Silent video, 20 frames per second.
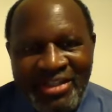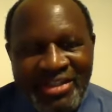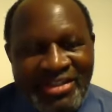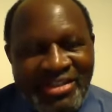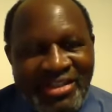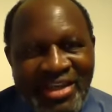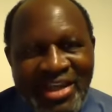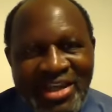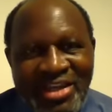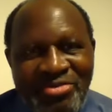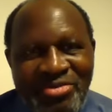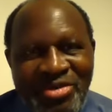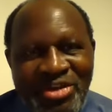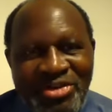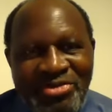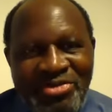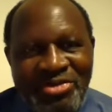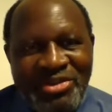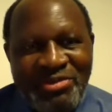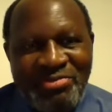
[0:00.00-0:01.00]
Is there
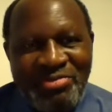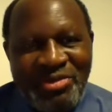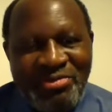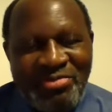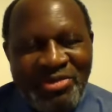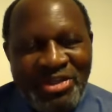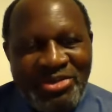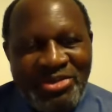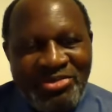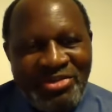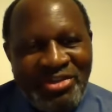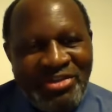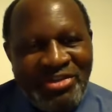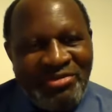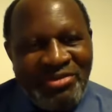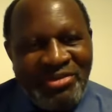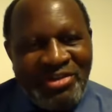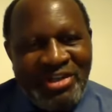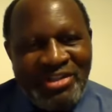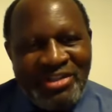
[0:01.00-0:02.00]
anyone who is prepared to
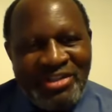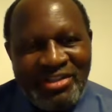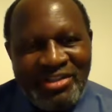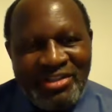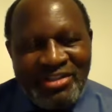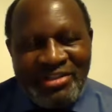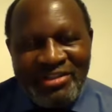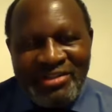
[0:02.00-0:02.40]
read for us?